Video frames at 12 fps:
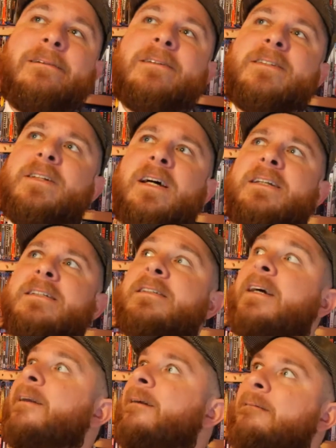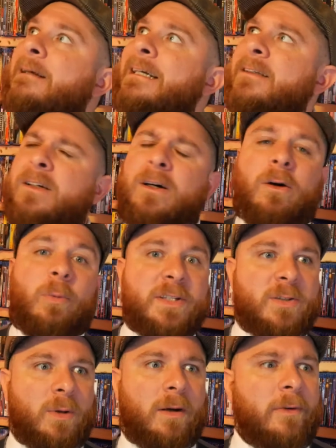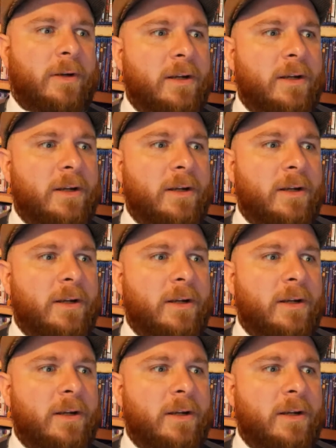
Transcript: was not exciting at all whatsoever.